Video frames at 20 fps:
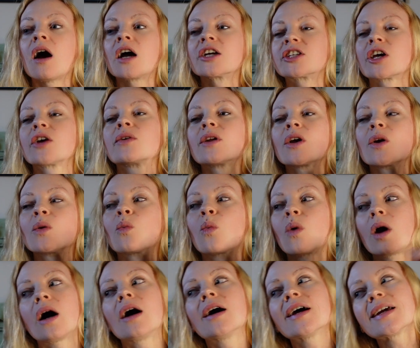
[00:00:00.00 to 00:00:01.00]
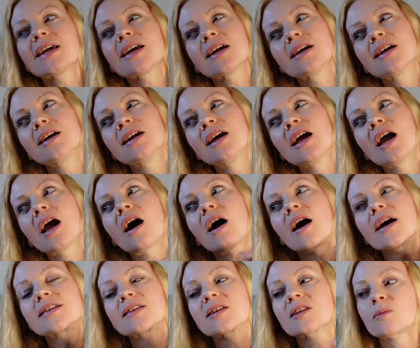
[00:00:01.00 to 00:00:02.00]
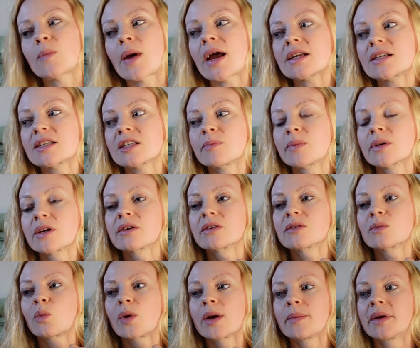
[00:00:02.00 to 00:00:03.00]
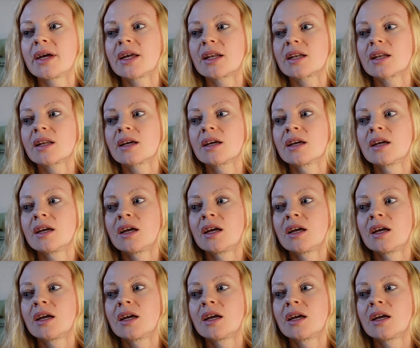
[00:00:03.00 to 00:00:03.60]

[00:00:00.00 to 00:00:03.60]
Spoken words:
I don't know why. I suspect it's because women